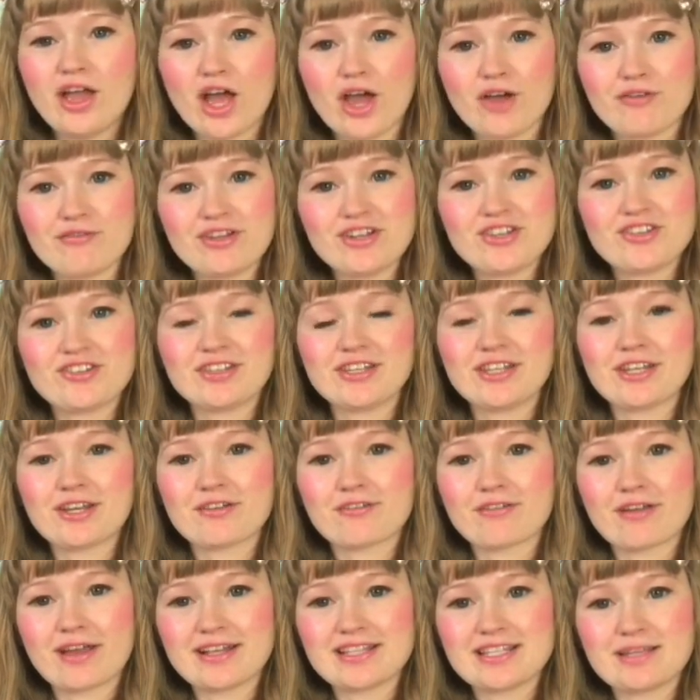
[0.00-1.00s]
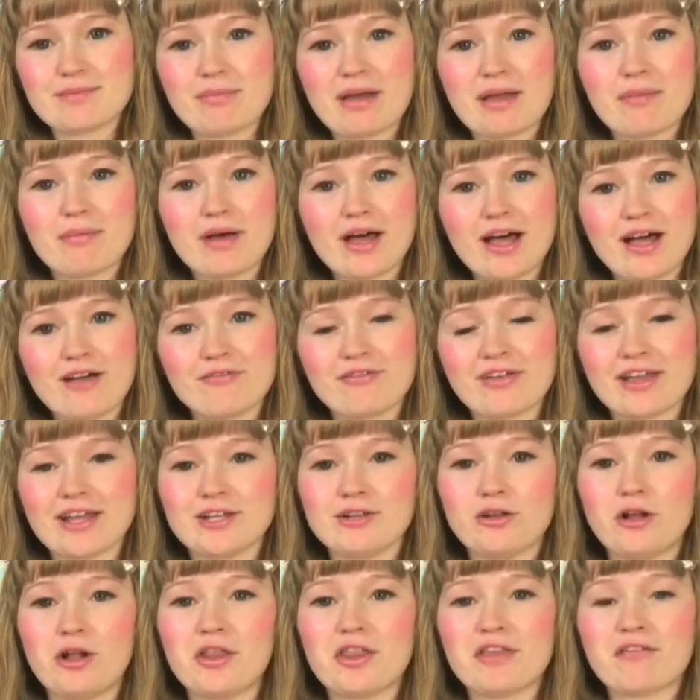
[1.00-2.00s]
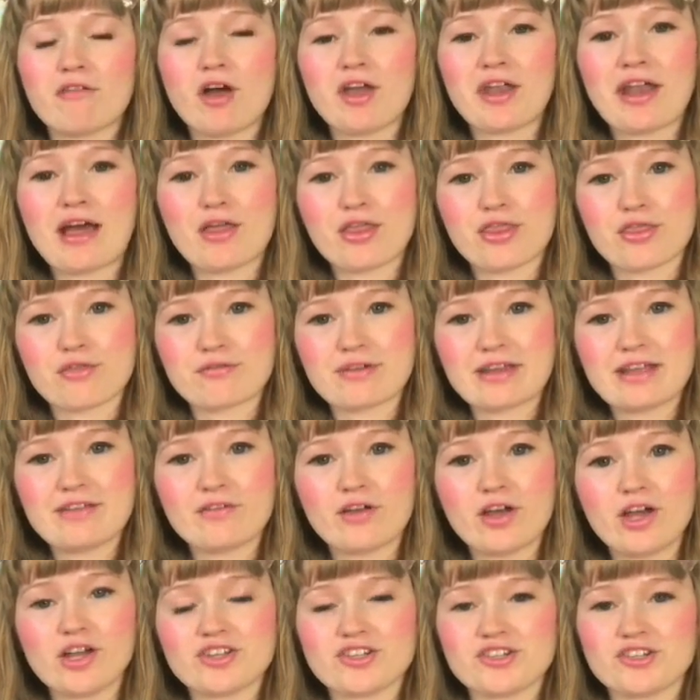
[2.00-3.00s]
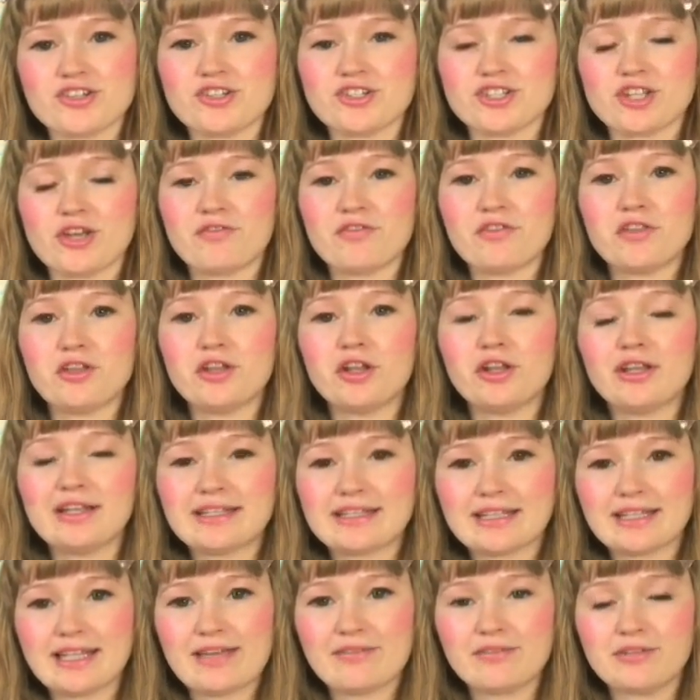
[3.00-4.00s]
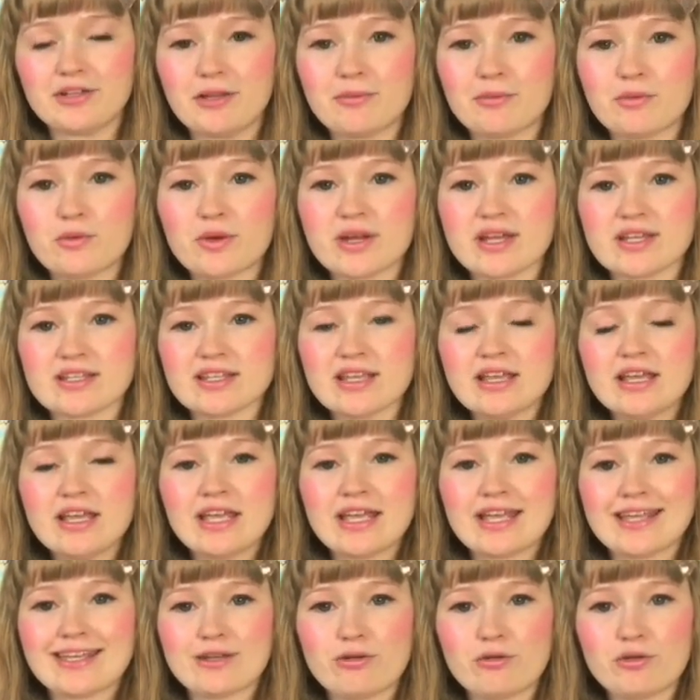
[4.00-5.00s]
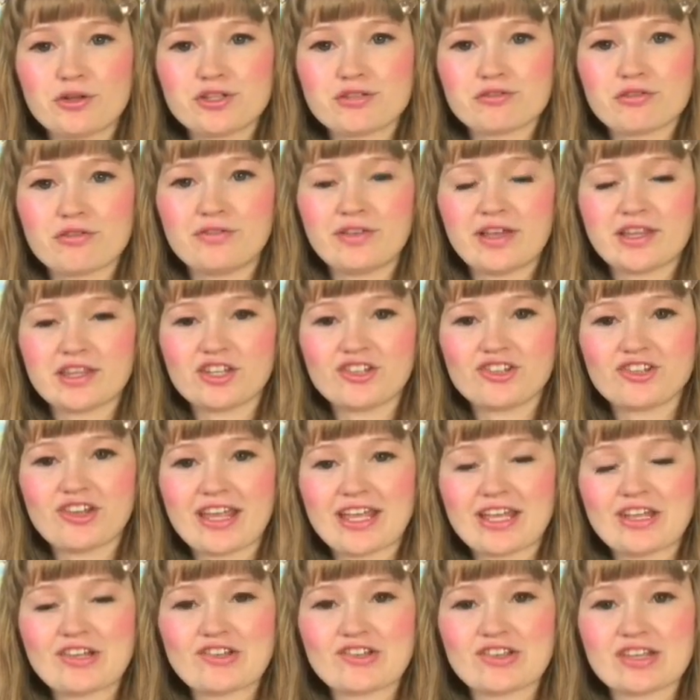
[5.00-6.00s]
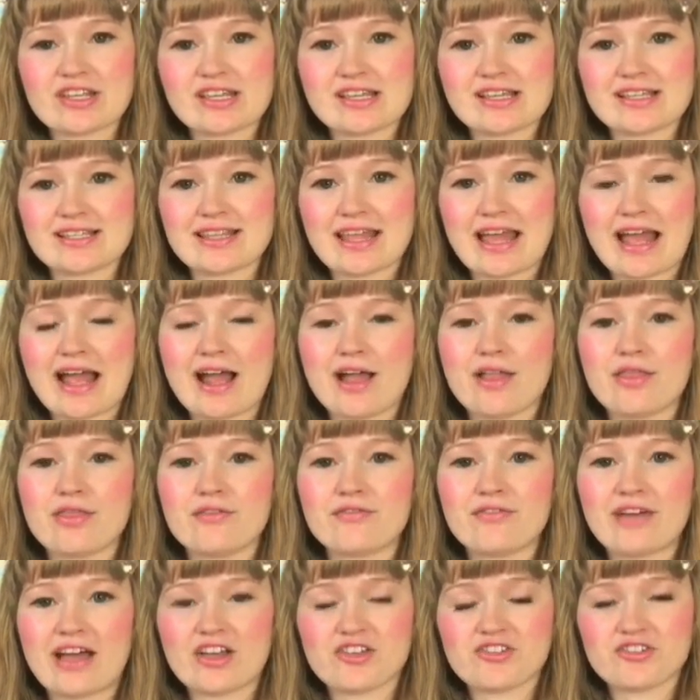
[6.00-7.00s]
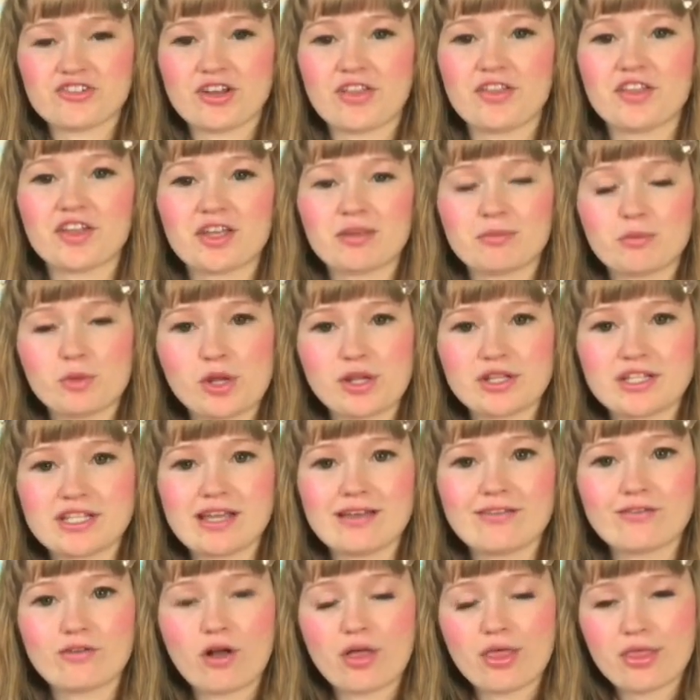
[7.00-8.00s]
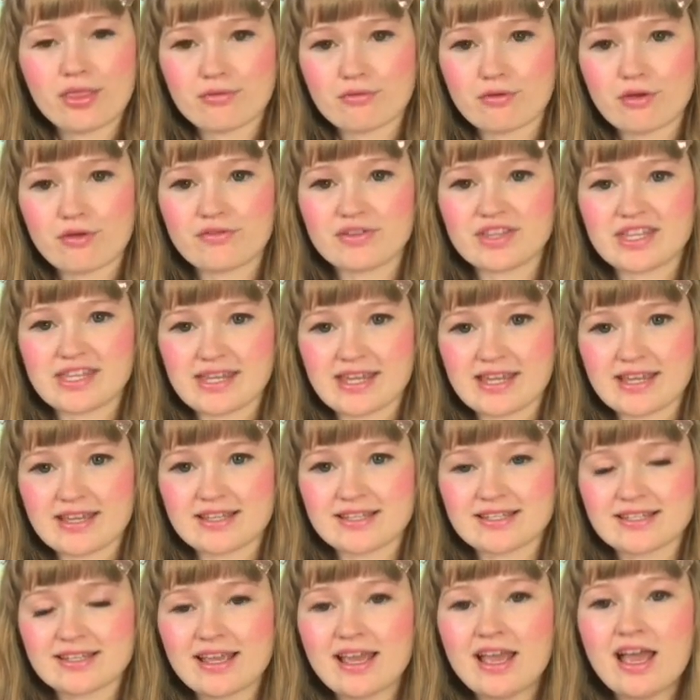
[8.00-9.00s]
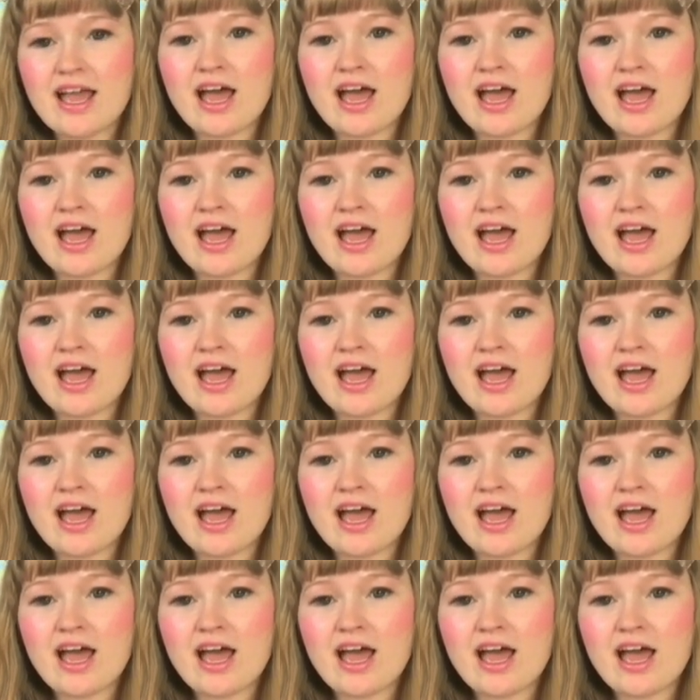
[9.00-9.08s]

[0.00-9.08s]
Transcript: Originally created by Parfait Doll, there are now 3 versions of the Lolita Level Up Quiz in order to reflect the changes that the fashion and the community have gone through over the years.